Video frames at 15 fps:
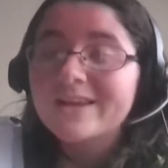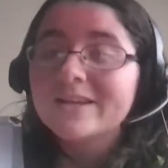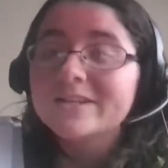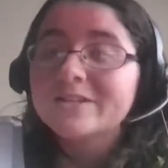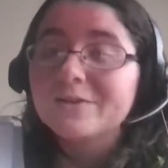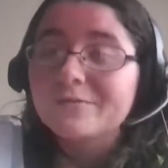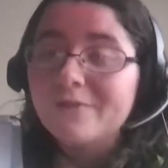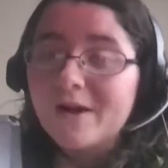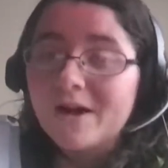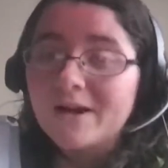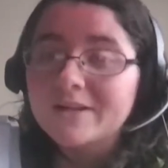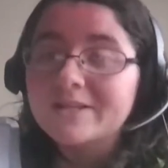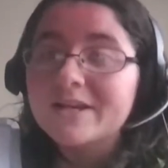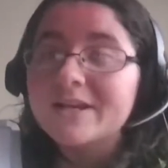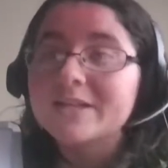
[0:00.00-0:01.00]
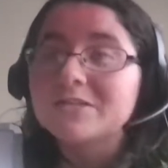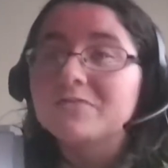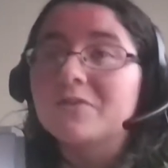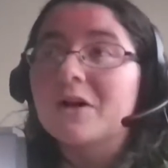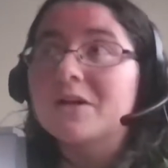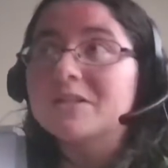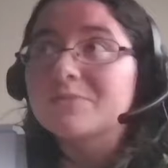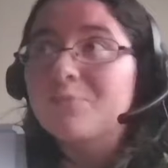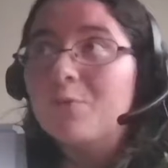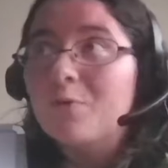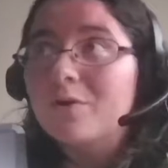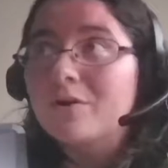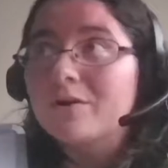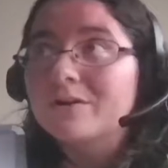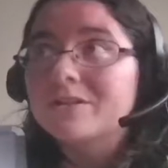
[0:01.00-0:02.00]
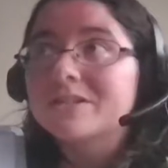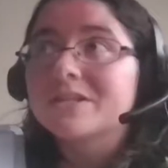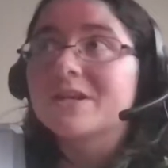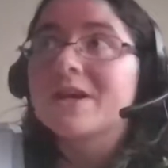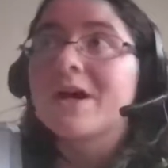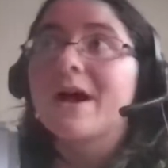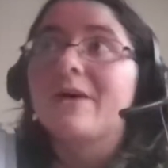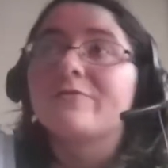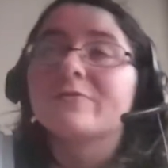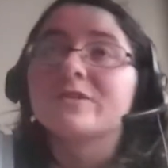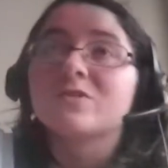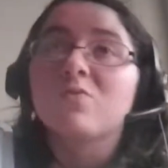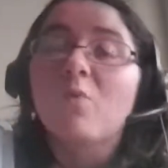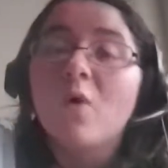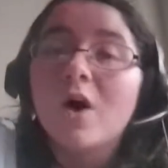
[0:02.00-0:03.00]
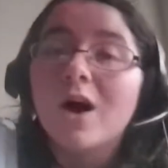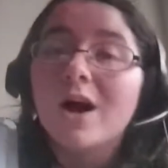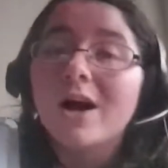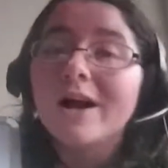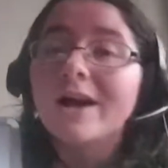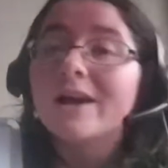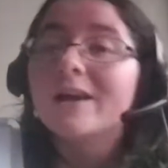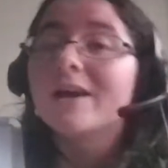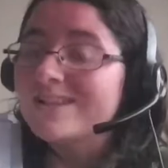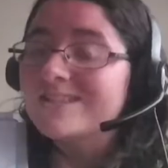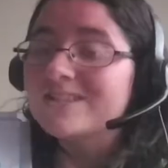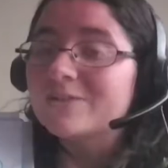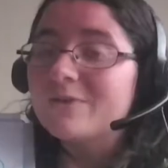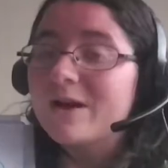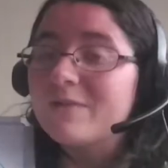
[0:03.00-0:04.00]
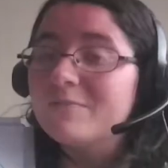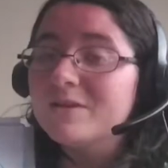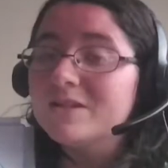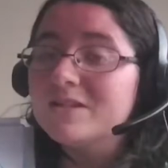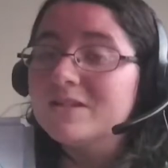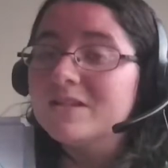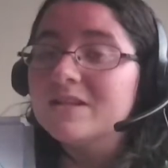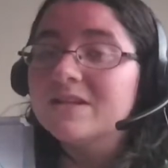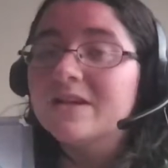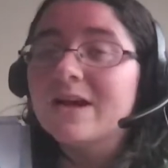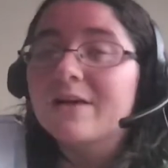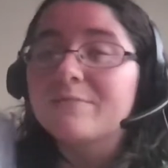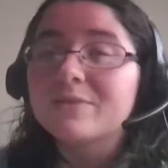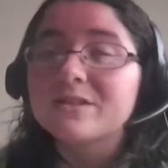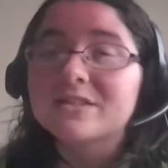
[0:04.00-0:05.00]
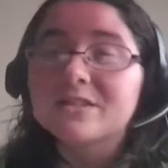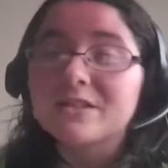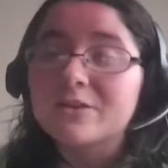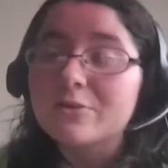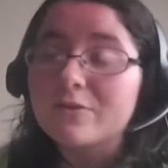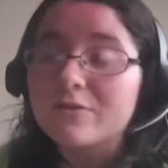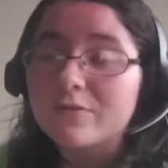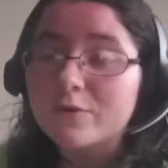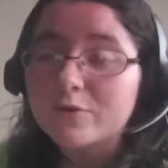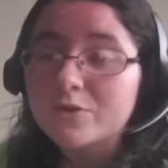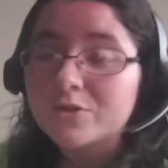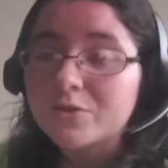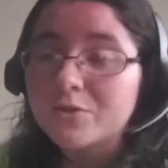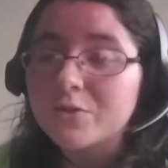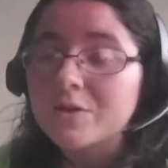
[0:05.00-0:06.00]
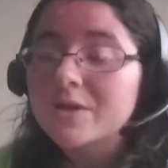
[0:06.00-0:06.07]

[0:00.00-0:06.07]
So Fox has Fox Sports, FS1, so NBC, NBC Universal,